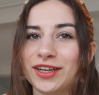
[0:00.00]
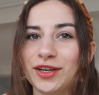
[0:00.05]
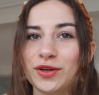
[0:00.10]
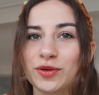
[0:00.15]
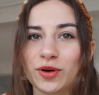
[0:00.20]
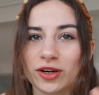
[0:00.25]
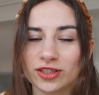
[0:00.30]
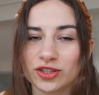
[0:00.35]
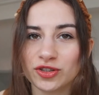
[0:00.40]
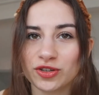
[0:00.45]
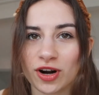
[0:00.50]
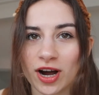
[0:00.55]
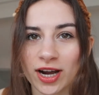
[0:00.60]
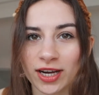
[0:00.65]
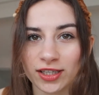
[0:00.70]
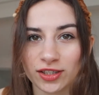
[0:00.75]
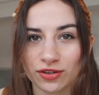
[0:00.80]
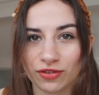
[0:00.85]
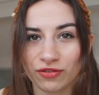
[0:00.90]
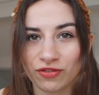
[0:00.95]
you are
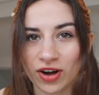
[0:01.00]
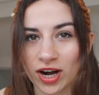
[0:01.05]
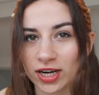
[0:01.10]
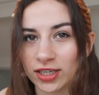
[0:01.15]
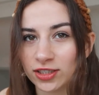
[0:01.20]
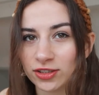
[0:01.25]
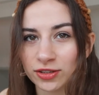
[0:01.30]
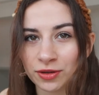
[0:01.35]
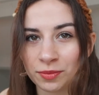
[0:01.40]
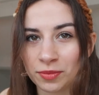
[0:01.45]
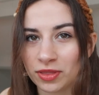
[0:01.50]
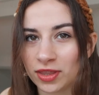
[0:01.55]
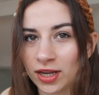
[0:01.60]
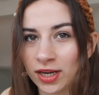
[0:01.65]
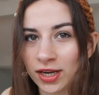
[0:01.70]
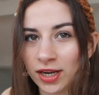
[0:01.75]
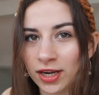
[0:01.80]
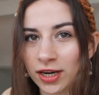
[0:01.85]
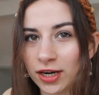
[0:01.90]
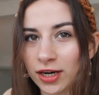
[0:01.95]
trying to find
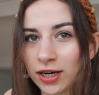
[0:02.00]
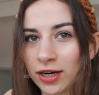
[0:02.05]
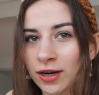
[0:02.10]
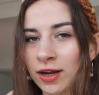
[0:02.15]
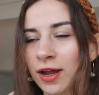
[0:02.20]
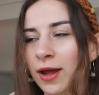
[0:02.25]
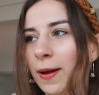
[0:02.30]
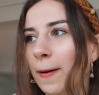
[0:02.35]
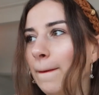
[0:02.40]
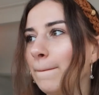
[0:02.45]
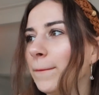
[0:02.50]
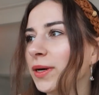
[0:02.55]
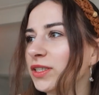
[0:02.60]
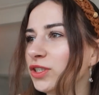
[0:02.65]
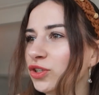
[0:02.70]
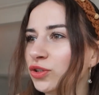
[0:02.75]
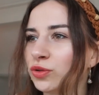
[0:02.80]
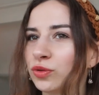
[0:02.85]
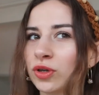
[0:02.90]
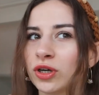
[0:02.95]
something here
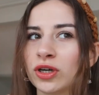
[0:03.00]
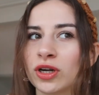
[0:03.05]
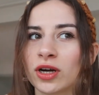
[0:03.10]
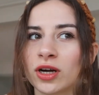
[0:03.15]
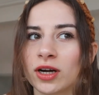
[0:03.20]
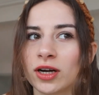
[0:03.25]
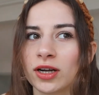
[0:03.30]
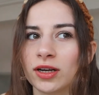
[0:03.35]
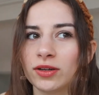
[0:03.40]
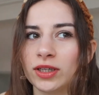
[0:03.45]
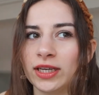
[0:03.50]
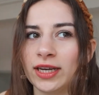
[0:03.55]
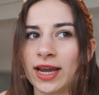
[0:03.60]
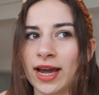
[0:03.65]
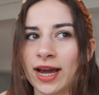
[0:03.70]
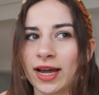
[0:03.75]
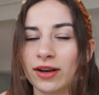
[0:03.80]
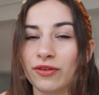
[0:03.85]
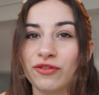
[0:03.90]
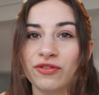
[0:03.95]
but you are not
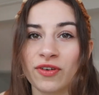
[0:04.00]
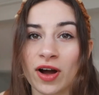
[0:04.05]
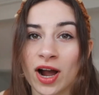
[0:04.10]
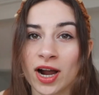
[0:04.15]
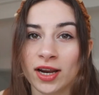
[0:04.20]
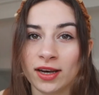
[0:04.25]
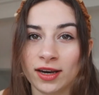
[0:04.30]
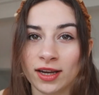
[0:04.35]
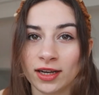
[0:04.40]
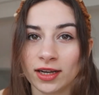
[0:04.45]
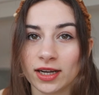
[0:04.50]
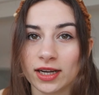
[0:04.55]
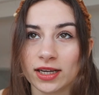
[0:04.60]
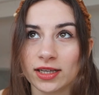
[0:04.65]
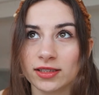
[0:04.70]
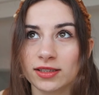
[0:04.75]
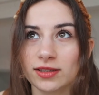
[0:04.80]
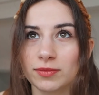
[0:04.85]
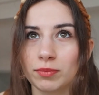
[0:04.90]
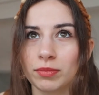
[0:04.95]
yet finding
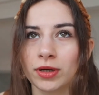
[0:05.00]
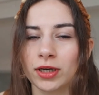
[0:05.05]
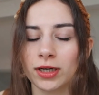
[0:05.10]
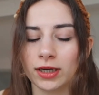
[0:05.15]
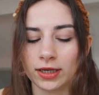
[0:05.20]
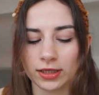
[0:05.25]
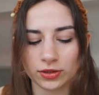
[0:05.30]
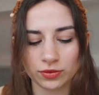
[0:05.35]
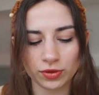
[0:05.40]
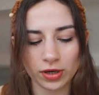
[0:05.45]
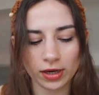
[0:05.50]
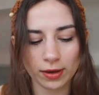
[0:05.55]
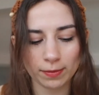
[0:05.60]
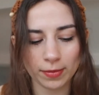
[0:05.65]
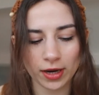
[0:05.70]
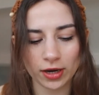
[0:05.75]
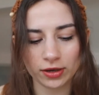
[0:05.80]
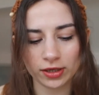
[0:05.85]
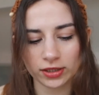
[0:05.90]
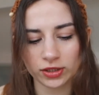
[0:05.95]
it but it's really
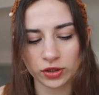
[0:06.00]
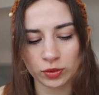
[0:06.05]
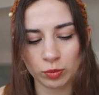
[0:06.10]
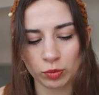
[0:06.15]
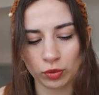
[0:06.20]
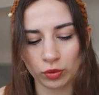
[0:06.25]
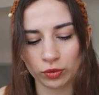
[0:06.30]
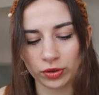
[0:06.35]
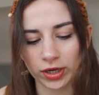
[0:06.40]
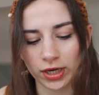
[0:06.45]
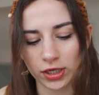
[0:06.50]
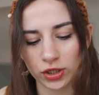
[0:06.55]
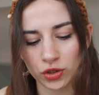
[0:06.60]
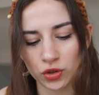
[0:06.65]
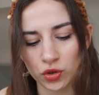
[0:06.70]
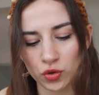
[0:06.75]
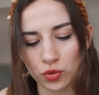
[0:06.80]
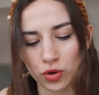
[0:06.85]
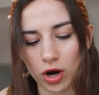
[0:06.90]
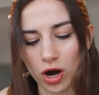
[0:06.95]
about exploring
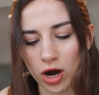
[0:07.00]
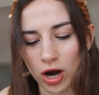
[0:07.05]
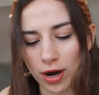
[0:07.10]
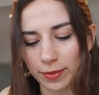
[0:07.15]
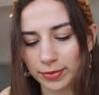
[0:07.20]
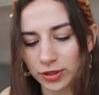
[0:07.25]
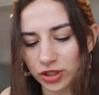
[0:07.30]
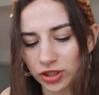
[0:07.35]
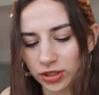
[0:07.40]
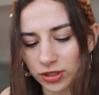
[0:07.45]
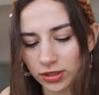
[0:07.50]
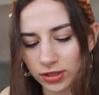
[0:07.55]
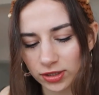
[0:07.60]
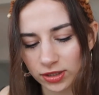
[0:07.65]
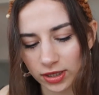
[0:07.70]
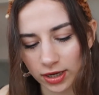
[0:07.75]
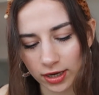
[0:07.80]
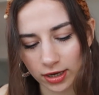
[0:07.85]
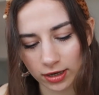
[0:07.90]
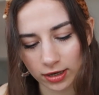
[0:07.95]
new
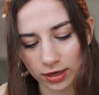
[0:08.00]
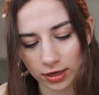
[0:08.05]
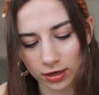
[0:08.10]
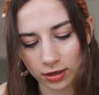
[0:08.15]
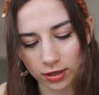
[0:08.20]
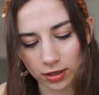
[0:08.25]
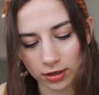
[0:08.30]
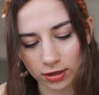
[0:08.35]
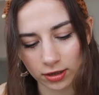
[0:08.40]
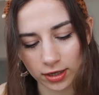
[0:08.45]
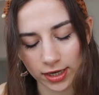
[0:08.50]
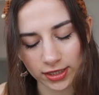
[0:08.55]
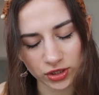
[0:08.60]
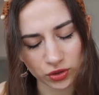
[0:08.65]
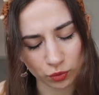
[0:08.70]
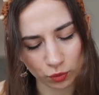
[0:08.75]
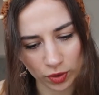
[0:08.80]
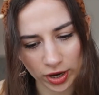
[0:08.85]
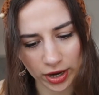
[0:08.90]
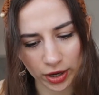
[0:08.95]
options
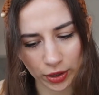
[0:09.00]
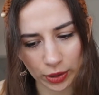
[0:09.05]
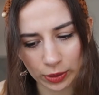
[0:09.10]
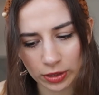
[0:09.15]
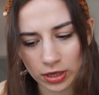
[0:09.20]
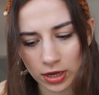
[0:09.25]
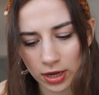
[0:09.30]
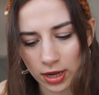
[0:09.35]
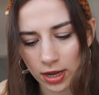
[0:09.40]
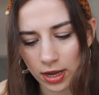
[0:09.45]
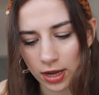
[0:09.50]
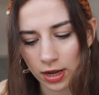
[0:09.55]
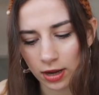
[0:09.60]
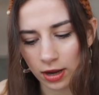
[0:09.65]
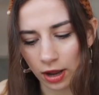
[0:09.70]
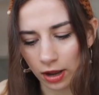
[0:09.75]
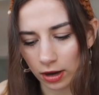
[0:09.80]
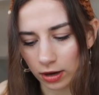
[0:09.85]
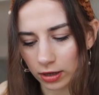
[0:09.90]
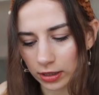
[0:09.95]
as well
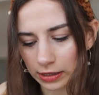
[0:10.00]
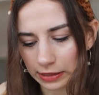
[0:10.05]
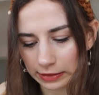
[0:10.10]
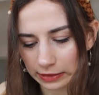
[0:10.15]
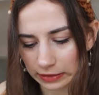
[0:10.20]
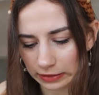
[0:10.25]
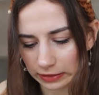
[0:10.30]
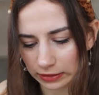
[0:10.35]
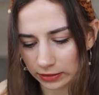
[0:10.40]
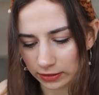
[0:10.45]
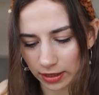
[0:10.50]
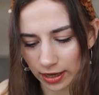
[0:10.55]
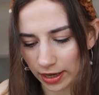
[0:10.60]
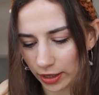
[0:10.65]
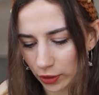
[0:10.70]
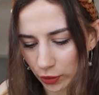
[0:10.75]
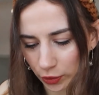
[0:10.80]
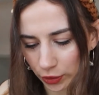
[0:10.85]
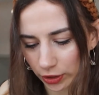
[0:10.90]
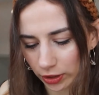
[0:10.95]
uh,
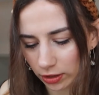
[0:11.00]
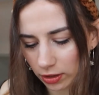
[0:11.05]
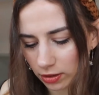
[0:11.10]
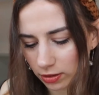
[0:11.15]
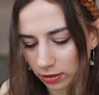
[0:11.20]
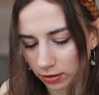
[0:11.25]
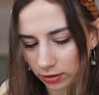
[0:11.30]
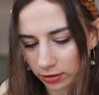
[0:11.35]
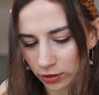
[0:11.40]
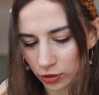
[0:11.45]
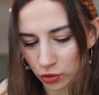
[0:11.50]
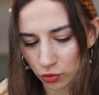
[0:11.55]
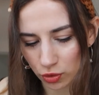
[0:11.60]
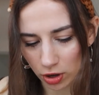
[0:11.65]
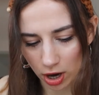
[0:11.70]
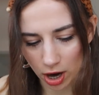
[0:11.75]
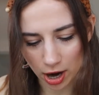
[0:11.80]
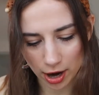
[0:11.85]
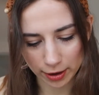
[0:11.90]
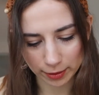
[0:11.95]
I heard
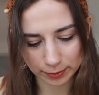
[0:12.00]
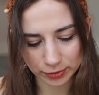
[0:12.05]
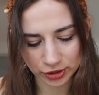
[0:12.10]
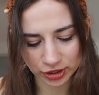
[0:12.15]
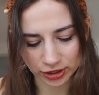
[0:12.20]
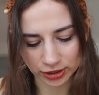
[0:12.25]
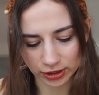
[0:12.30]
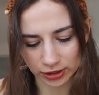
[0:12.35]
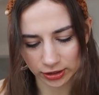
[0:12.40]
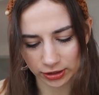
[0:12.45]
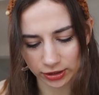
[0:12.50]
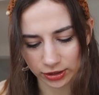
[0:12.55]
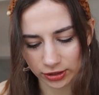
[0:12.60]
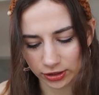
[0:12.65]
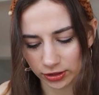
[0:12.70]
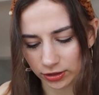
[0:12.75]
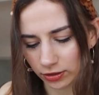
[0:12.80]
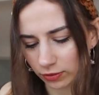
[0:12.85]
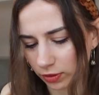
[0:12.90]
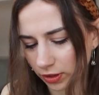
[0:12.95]
new
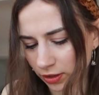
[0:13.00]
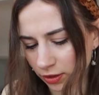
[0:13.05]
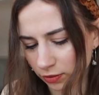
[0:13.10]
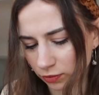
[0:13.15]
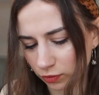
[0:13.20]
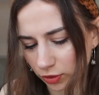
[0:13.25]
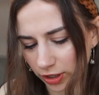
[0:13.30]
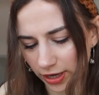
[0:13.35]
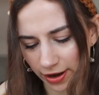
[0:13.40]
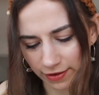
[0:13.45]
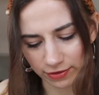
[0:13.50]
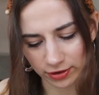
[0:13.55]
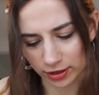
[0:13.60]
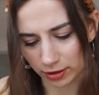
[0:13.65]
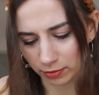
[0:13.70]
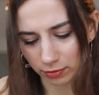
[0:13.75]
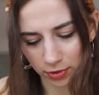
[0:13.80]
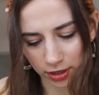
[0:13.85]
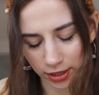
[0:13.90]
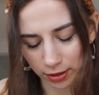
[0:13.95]
options in whatever
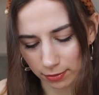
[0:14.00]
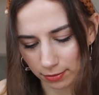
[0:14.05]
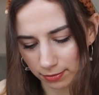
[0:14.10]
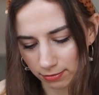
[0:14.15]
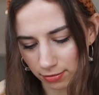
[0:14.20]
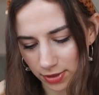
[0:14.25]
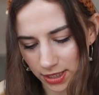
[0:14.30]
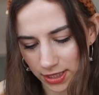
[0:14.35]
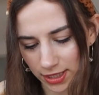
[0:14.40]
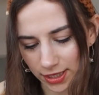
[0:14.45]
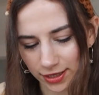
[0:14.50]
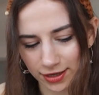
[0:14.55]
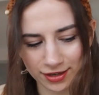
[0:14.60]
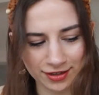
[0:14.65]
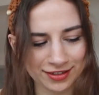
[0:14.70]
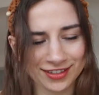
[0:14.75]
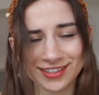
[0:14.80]
that might be